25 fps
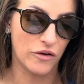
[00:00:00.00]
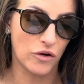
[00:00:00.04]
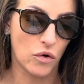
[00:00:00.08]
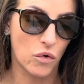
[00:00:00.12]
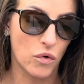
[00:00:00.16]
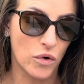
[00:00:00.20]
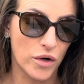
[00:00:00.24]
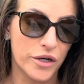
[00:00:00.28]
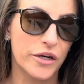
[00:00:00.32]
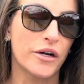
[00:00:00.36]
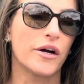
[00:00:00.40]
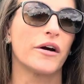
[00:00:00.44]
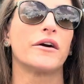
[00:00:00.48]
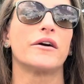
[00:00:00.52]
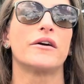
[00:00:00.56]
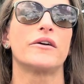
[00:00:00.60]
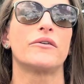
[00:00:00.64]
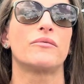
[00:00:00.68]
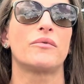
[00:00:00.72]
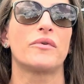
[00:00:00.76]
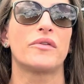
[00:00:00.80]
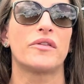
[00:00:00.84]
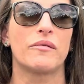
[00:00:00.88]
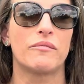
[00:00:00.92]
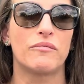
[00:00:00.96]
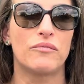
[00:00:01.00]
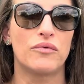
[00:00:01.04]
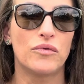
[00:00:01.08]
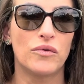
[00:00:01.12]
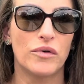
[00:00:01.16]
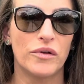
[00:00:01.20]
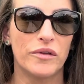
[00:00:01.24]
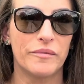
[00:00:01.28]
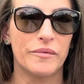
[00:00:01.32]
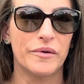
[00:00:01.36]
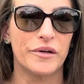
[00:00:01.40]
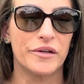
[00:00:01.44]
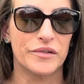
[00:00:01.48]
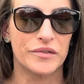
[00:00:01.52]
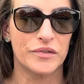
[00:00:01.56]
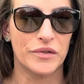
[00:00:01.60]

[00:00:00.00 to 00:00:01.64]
courtyard with a pool in the middle.